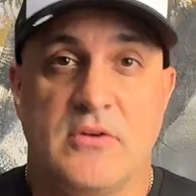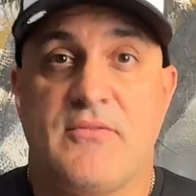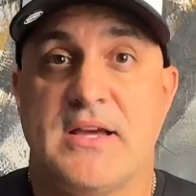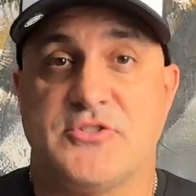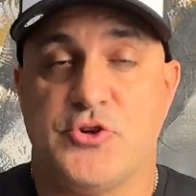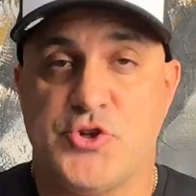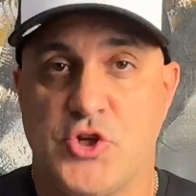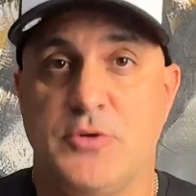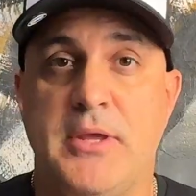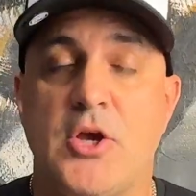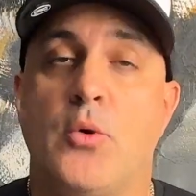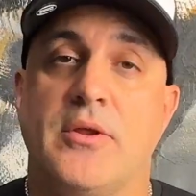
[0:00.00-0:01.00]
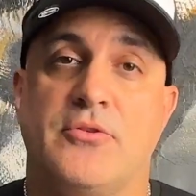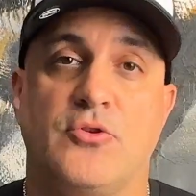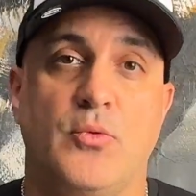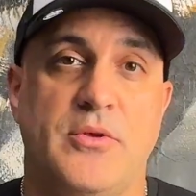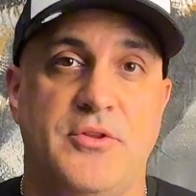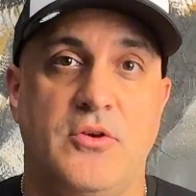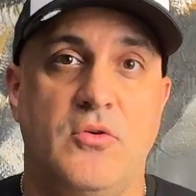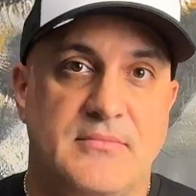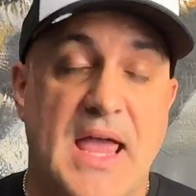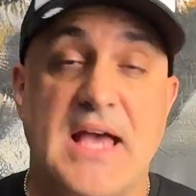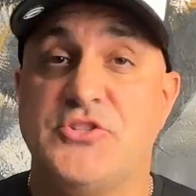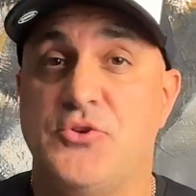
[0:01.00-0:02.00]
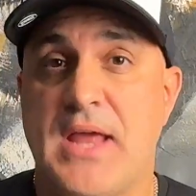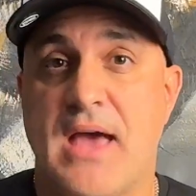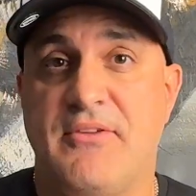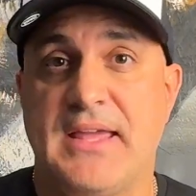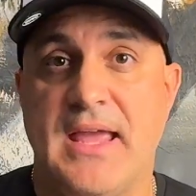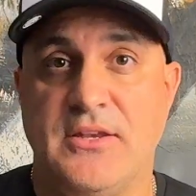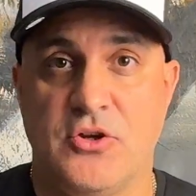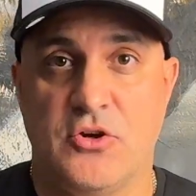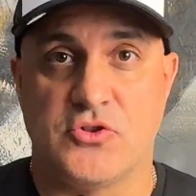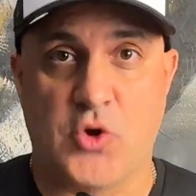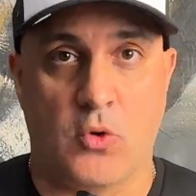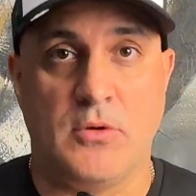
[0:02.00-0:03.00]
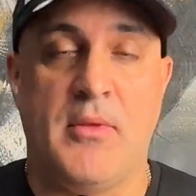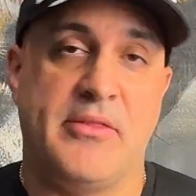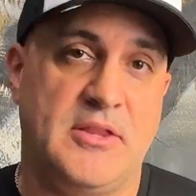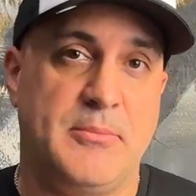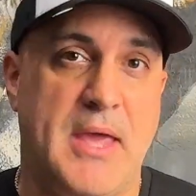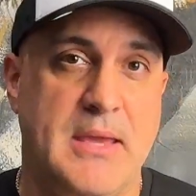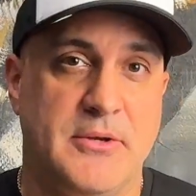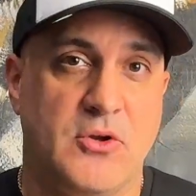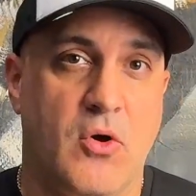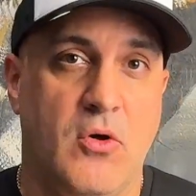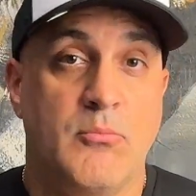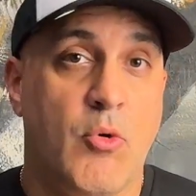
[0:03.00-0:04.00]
advisor should be going through with you as you navigate your total monthly payment goal.